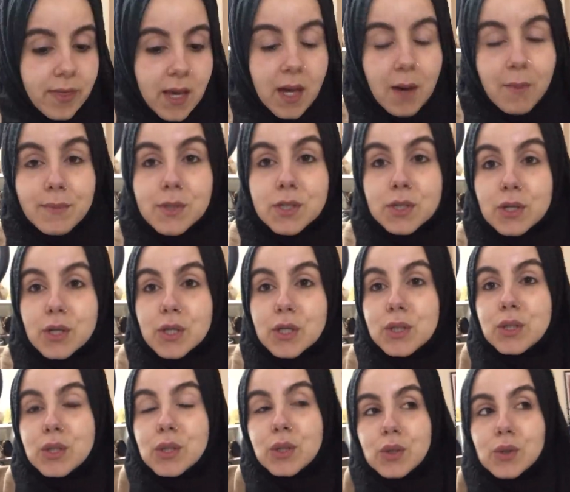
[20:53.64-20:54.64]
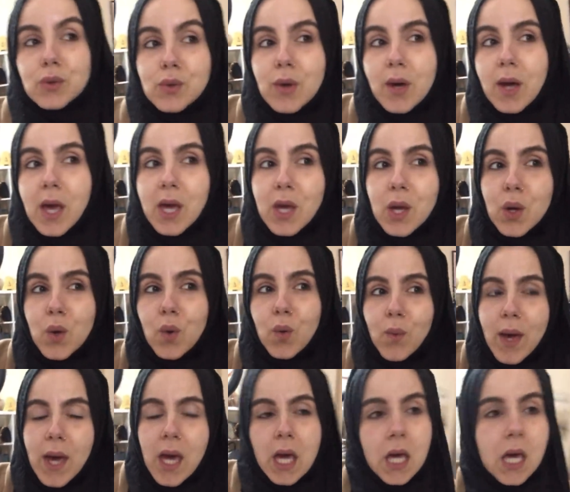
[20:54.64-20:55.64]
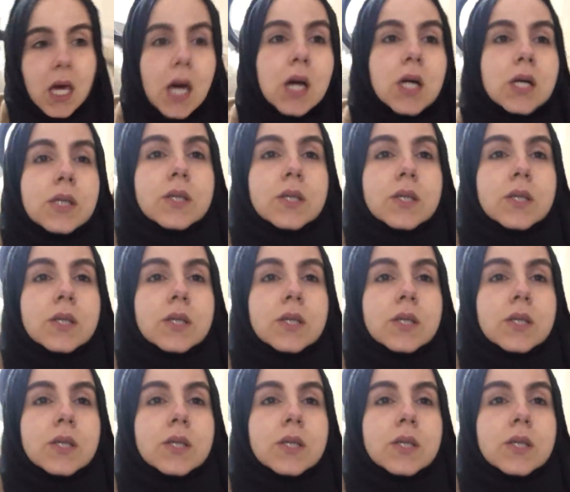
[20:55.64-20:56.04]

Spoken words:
I think I'm just gonna do a quick